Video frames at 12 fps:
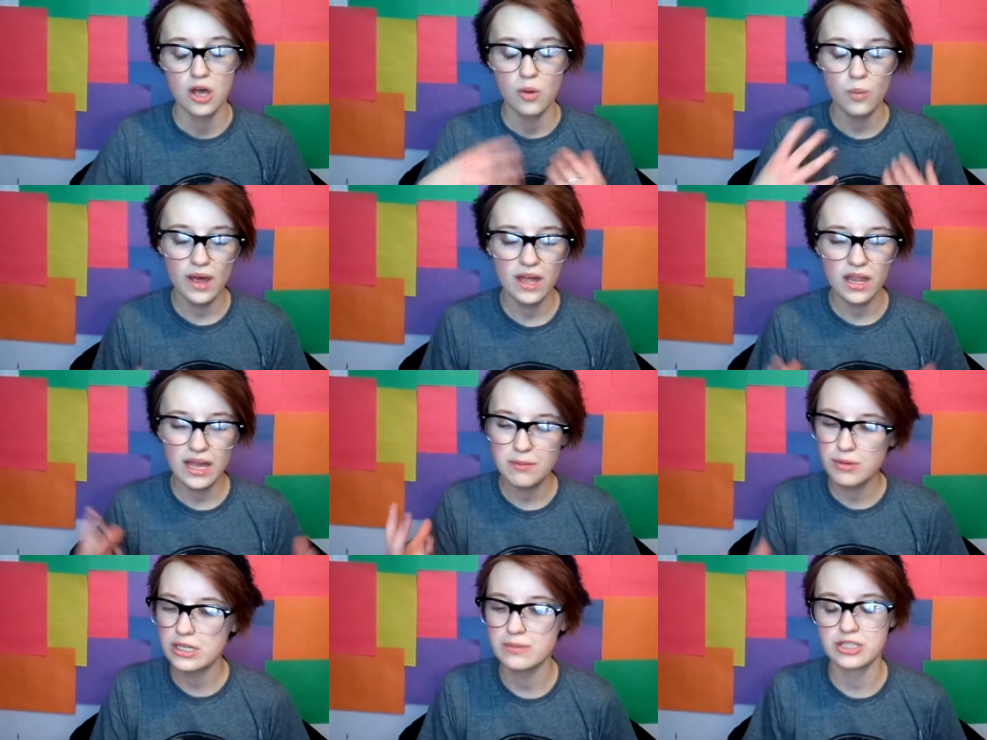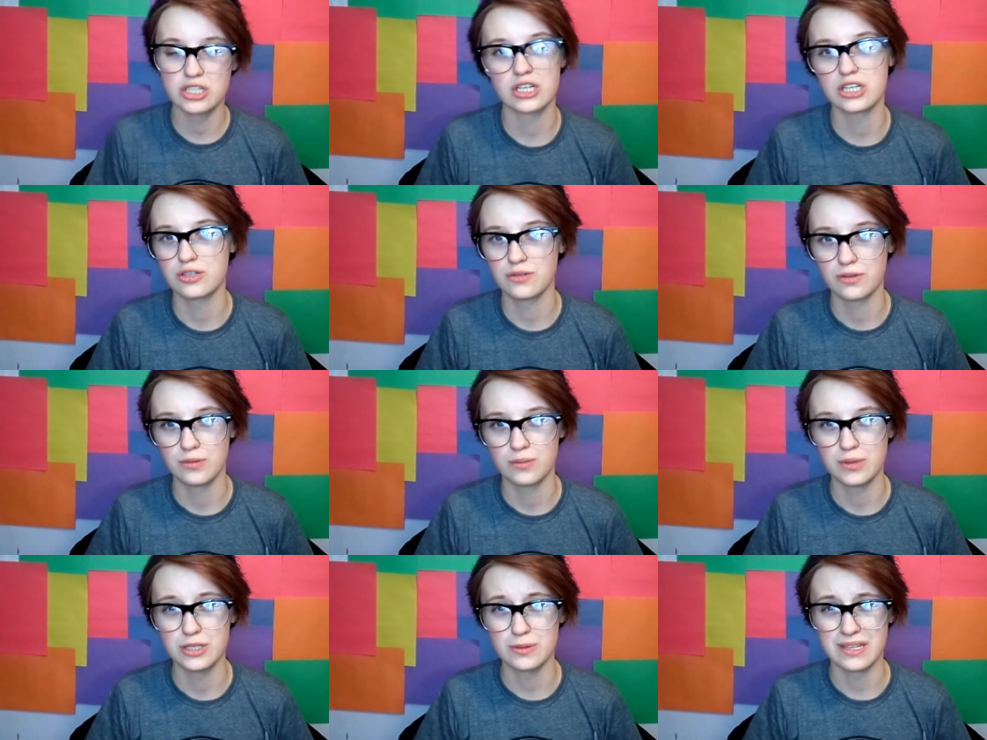Well, I'm pretty much going to do
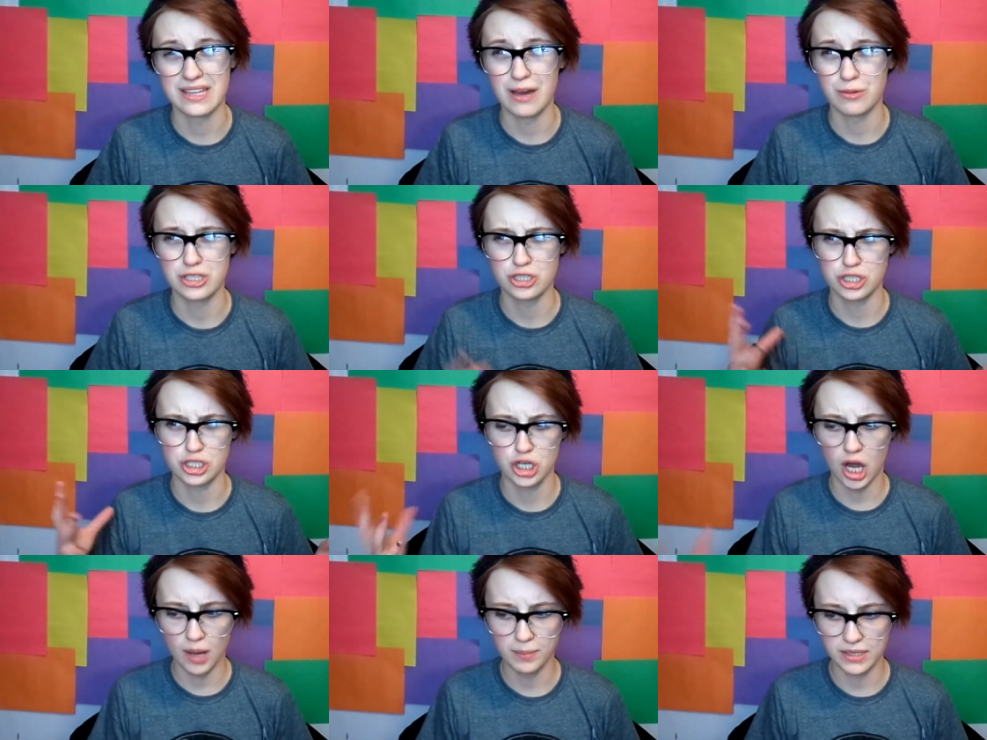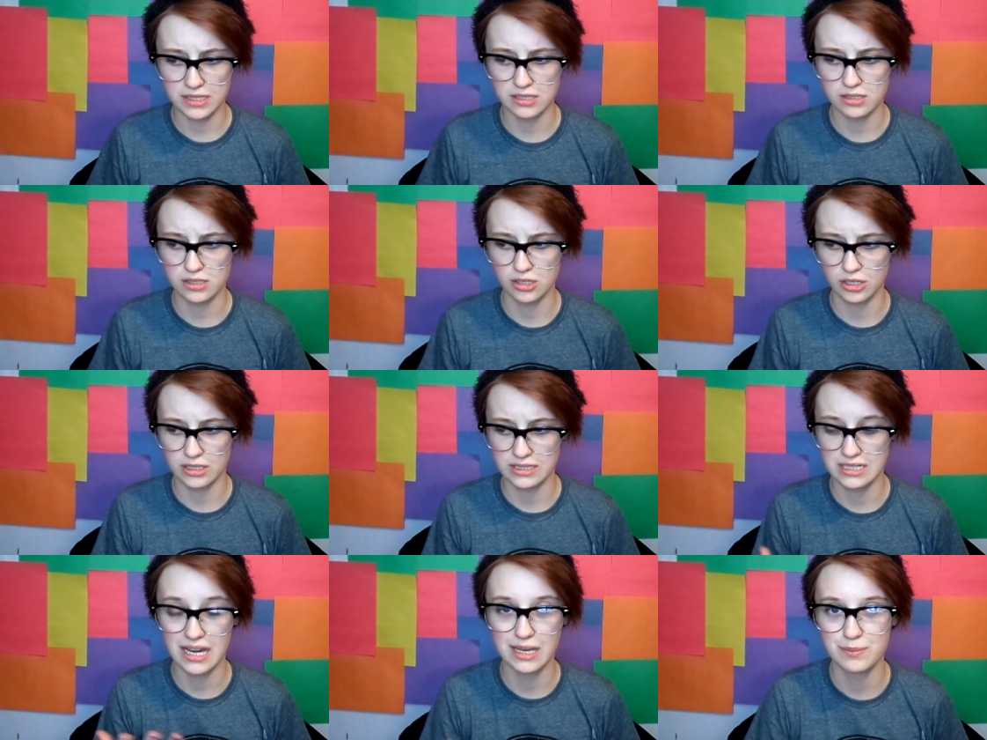be doing that with certain topics and certain
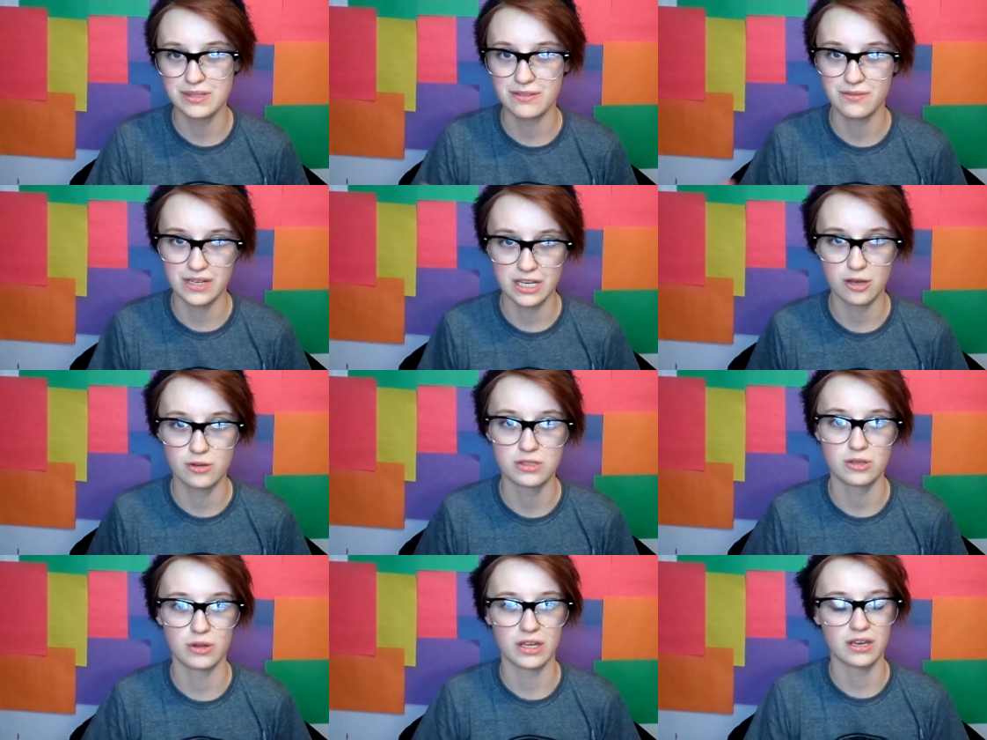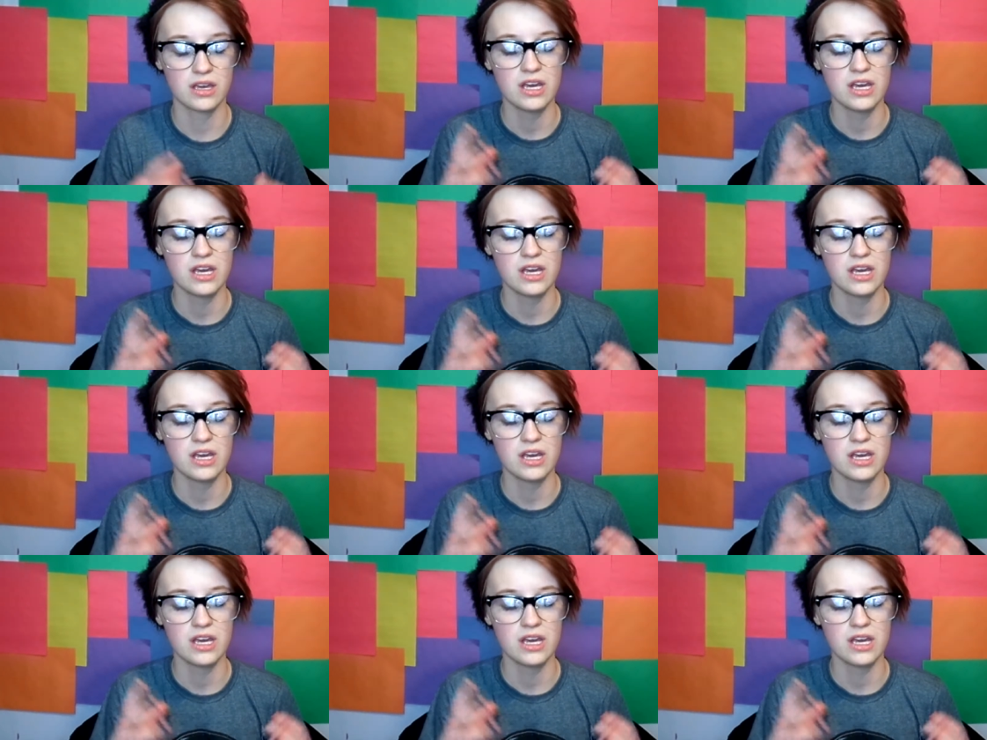types of videos, so like